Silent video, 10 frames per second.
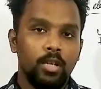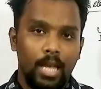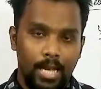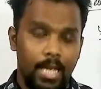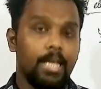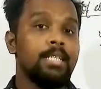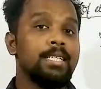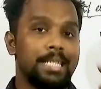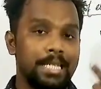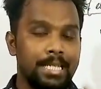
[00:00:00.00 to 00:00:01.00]
Again,
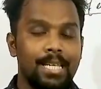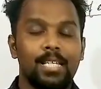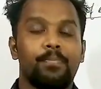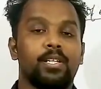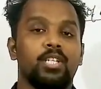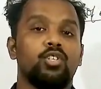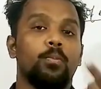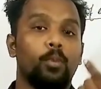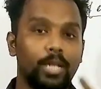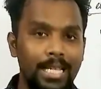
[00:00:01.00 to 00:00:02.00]
since there is a presence
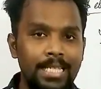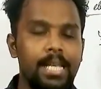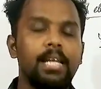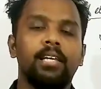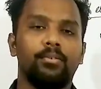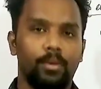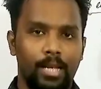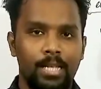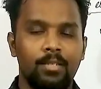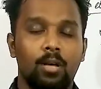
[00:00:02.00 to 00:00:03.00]
of potential
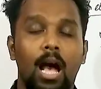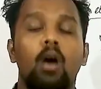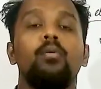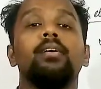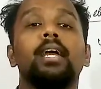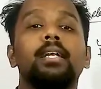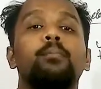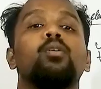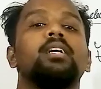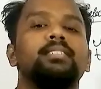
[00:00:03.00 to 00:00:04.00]
difference, how we get the
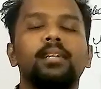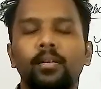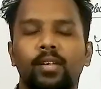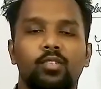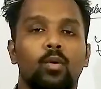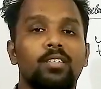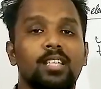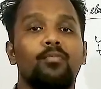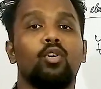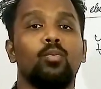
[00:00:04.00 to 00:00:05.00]
potential difference? What is
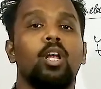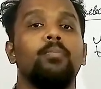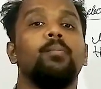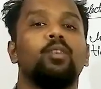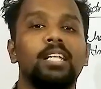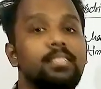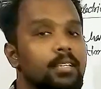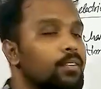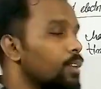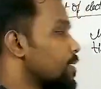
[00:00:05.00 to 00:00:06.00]
the formula of the
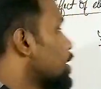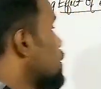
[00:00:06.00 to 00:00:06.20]
potential difference? That